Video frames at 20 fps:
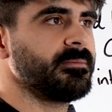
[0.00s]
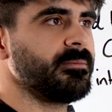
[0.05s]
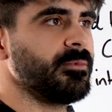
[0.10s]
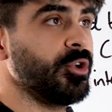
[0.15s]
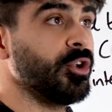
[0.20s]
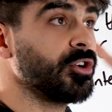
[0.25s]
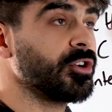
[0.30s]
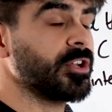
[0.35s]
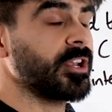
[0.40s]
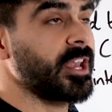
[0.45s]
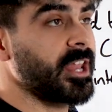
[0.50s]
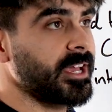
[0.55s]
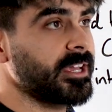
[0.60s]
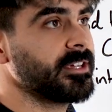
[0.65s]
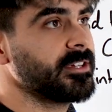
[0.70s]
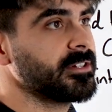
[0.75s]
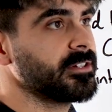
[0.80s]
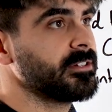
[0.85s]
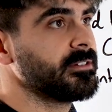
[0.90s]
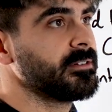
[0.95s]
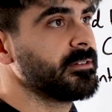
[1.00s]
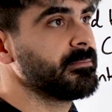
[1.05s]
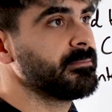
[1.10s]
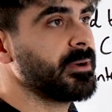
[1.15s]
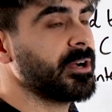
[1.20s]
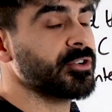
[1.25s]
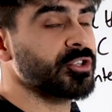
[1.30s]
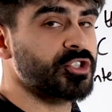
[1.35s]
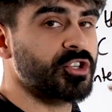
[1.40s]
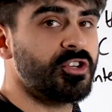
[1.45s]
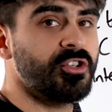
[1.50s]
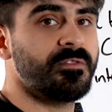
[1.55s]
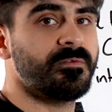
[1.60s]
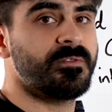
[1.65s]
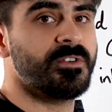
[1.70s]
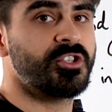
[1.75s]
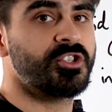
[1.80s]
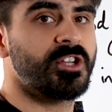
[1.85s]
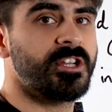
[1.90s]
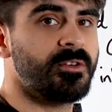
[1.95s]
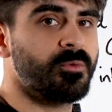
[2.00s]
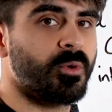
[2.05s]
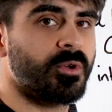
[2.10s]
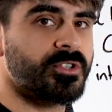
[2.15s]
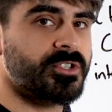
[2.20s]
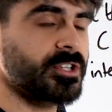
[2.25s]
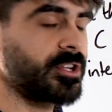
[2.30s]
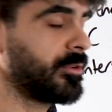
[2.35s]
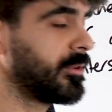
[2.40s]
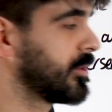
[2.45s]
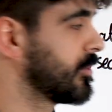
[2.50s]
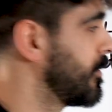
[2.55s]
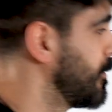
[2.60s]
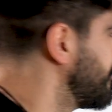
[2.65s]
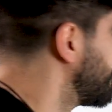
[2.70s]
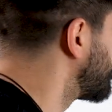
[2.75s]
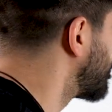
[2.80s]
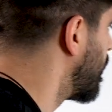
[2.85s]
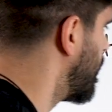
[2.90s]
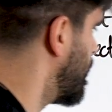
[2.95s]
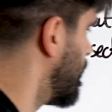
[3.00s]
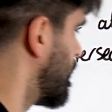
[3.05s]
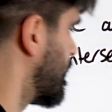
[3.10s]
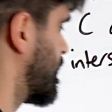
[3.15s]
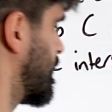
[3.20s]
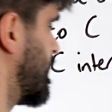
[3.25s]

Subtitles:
but I'll show you visually what's going on, because